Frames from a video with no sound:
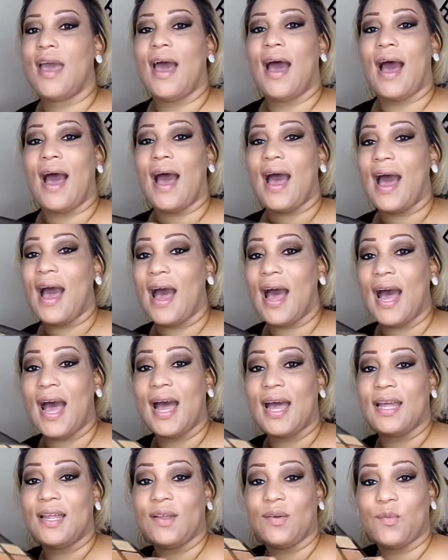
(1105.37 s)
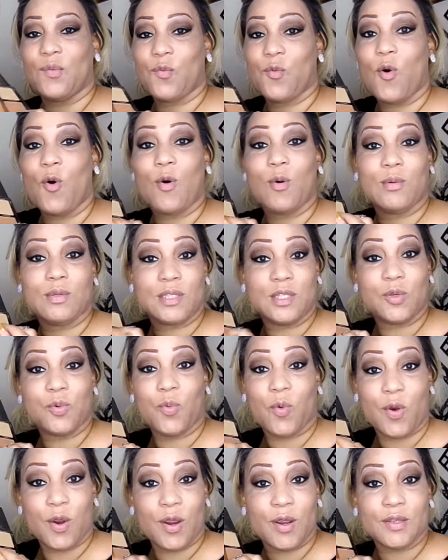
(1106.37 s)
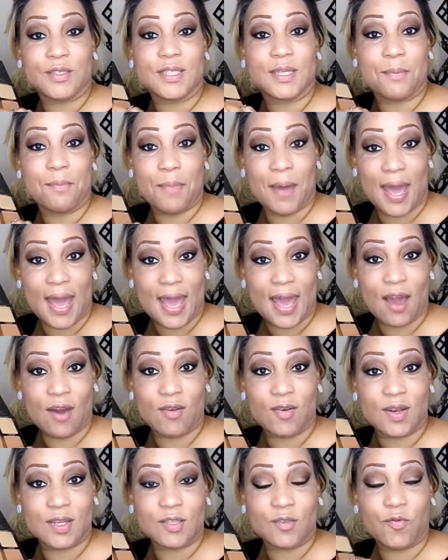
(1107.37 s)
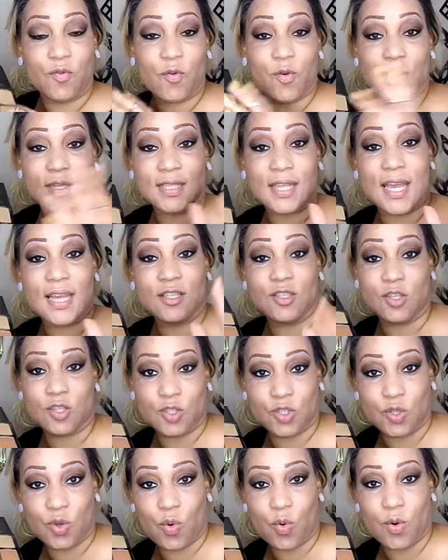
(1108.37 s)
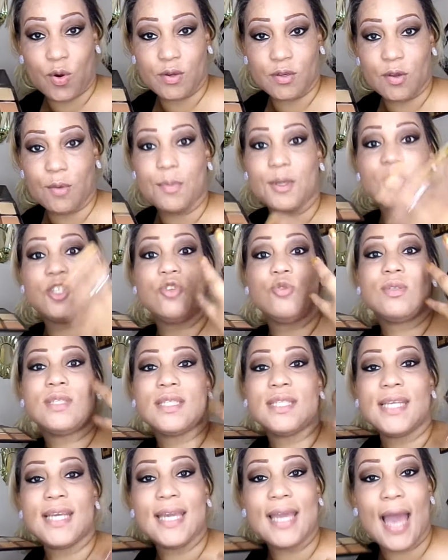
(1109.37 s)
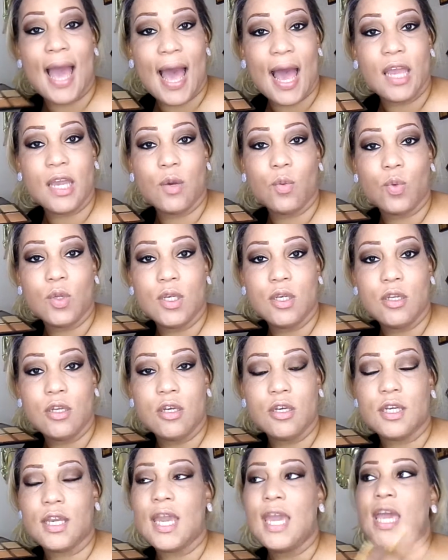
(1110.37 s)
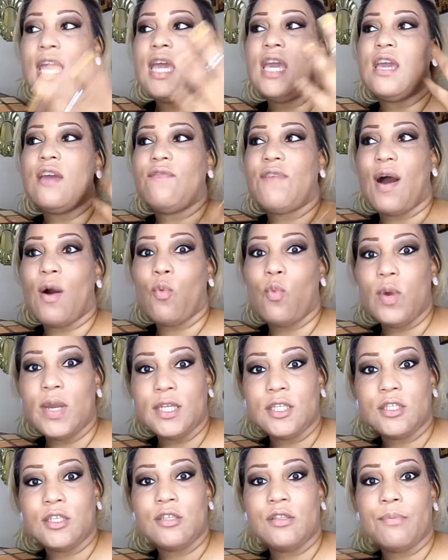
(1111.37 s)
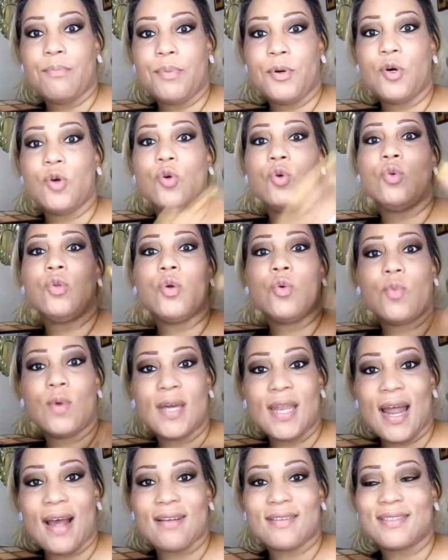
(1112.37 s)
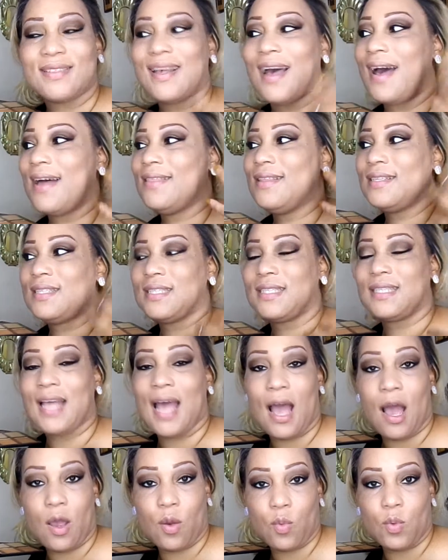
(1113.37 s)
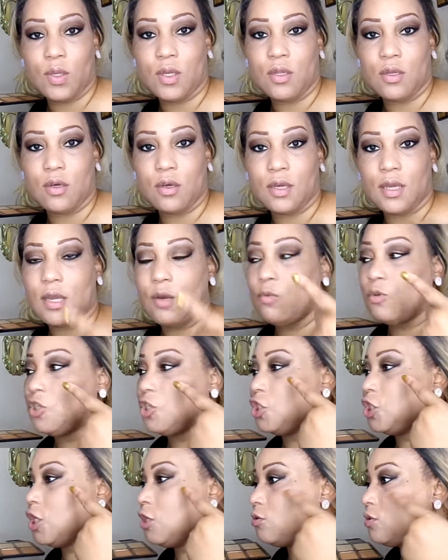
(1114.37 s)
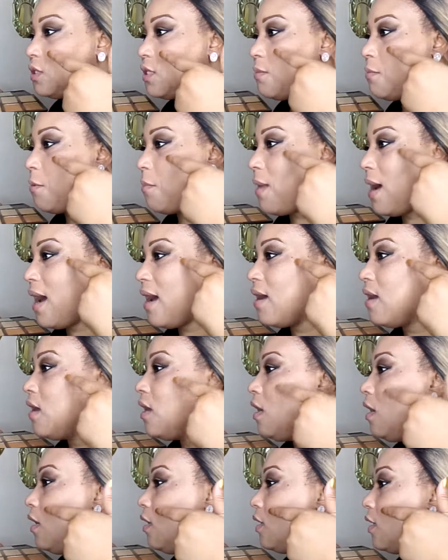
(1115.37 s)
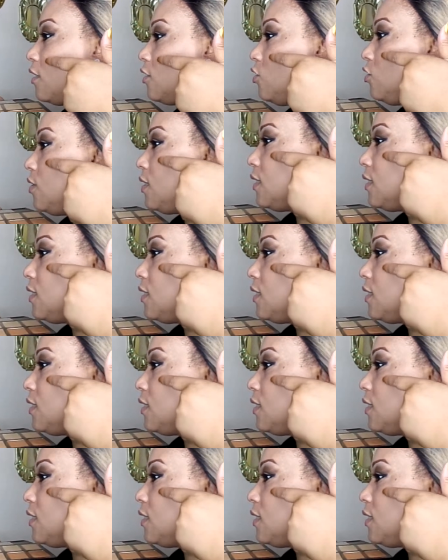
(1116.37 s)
I want to wear some powder as far as a tutorial. But you see how it would look if I went to the pool or went outside. This is how it would look. It would show some of my, as you can